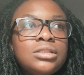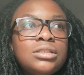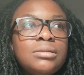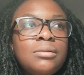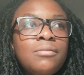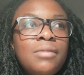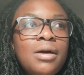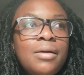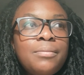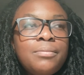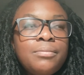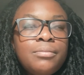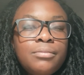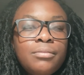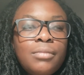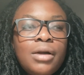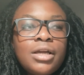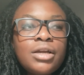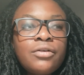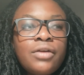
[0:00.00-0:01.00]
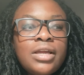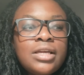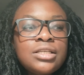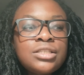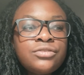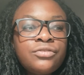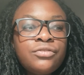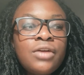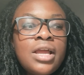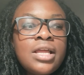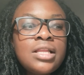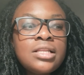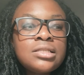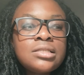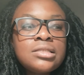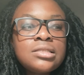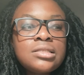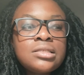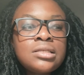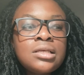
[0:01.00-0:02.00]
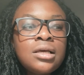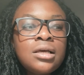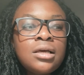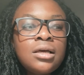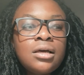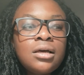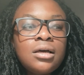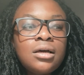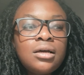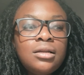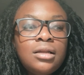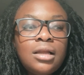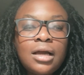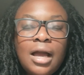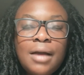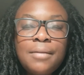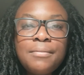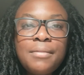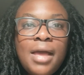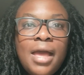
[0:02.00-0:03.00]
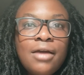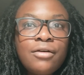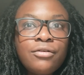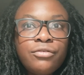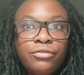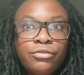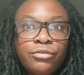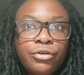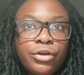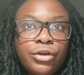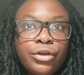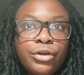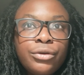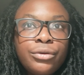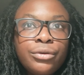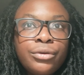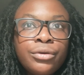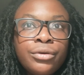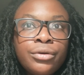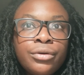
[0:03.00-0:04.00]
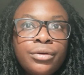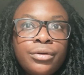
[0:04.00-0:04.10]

some of my my greatest friends like I met through